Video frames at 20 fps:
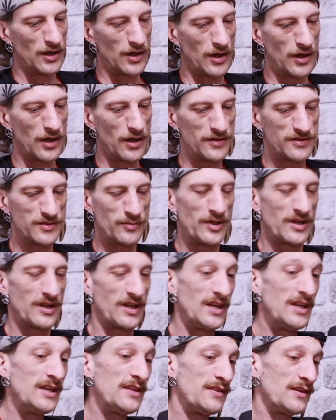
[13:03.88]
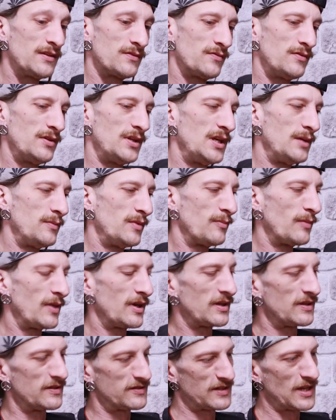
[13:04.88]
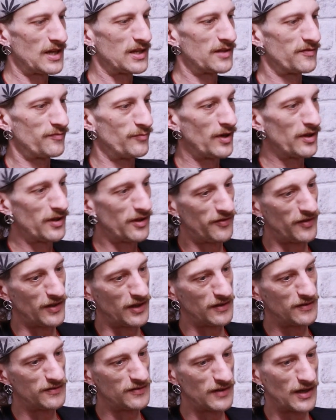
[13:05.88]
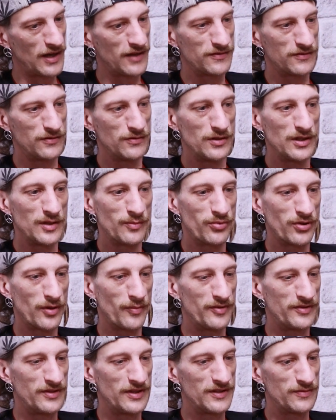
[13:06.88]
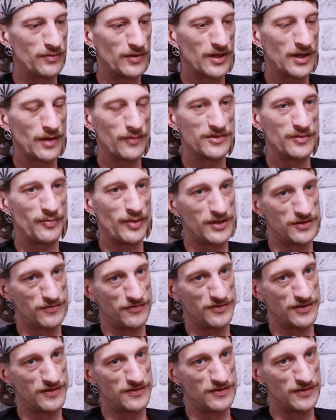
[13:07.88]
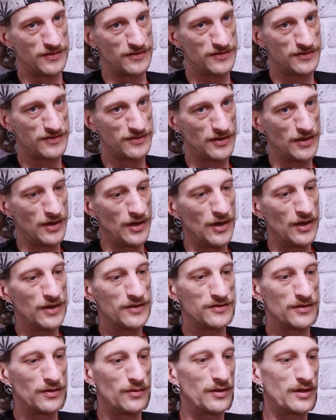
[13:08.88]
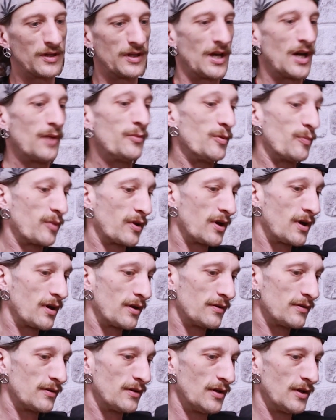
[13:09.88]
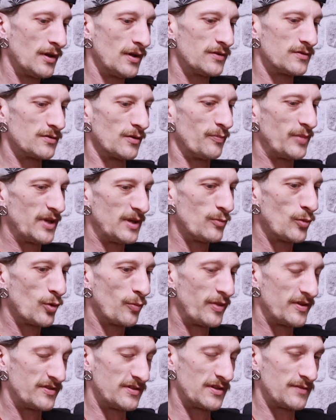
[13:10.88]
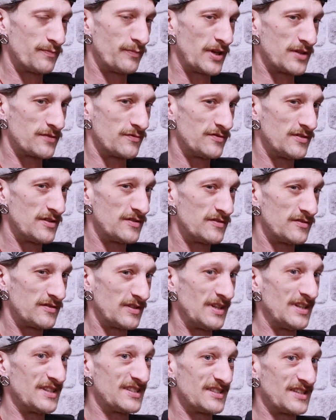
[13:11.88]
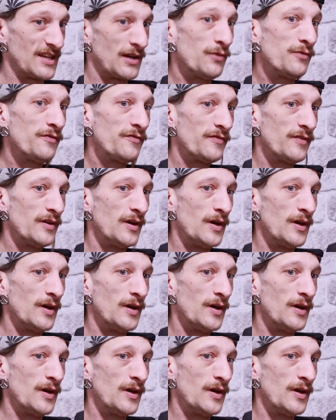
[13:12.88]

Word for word: Uh, some of the key things with neem that make it stand out from other things, it has unique properties when it comes to pest resistance. So it can help your plant sort of be more pest, resistant in itself,